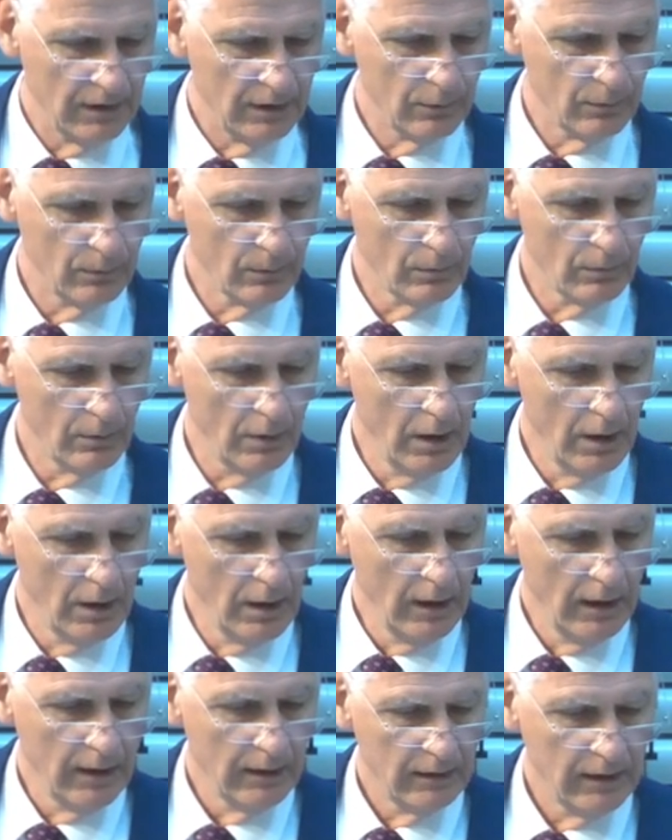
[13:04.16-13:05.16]
to
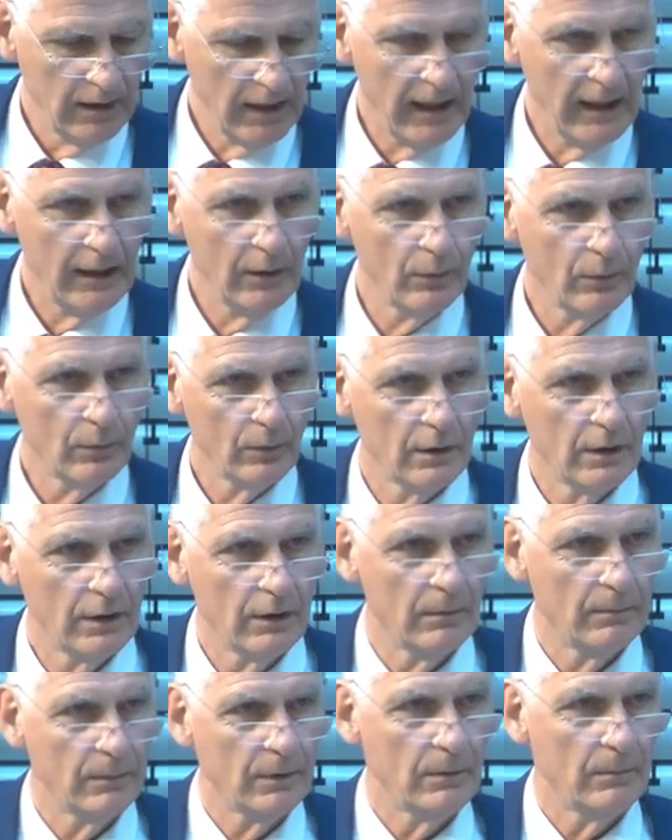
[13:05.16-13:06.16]
tell you a little
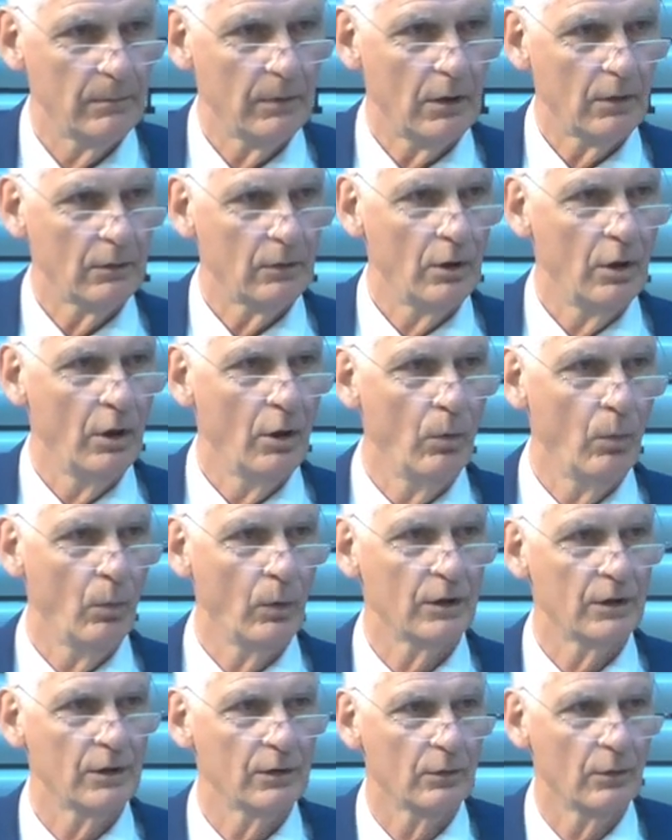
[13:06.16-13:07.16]
bit about what
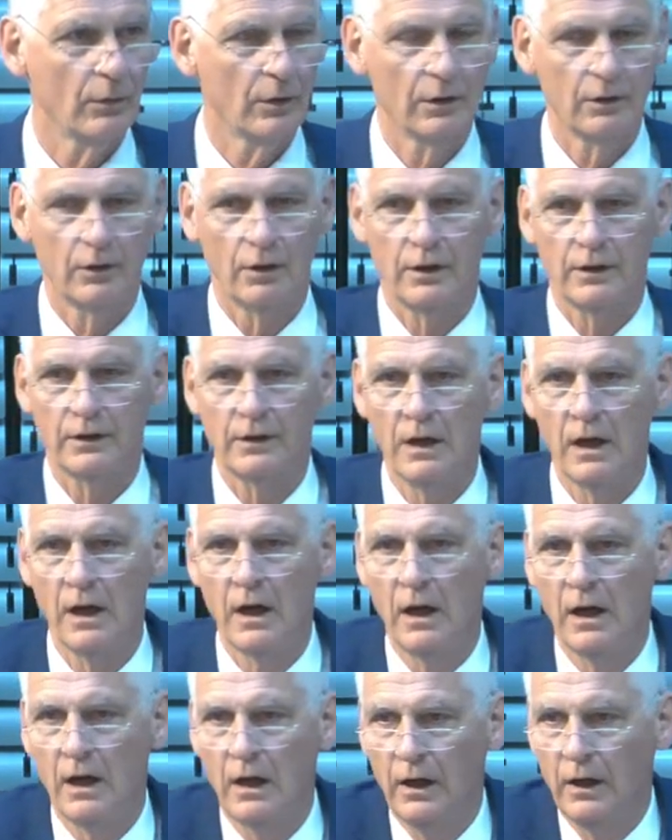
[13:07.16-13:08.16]
is going on
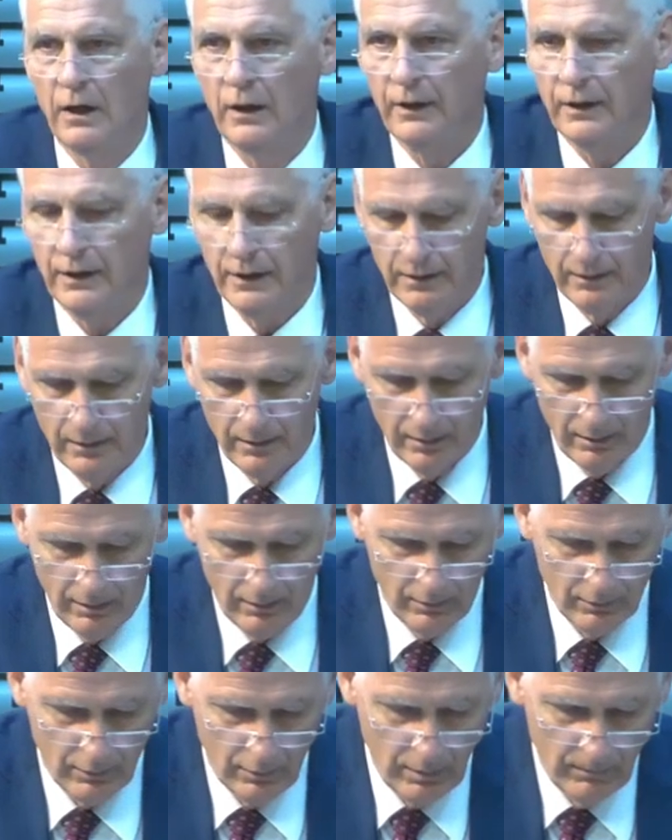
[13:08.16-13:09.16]
in
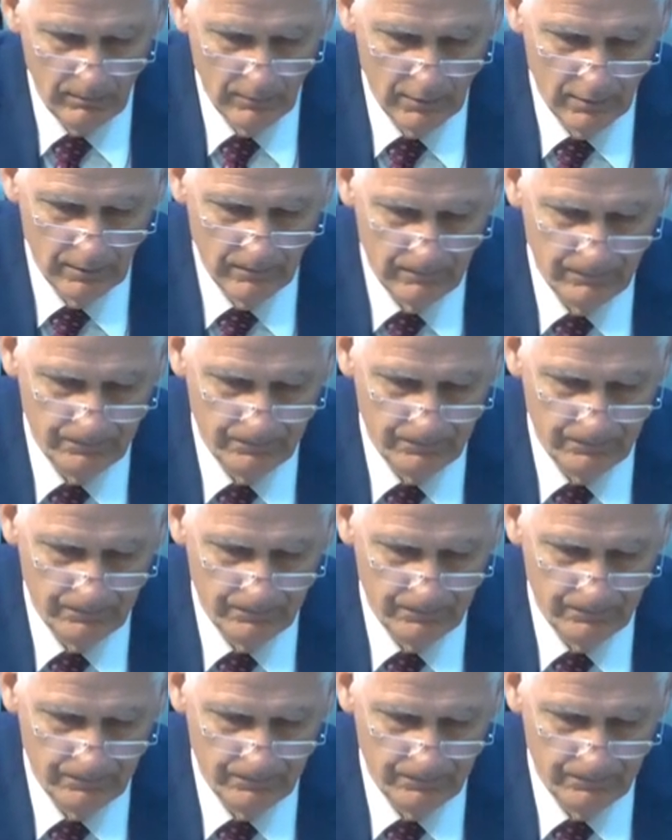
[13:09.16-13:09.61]
German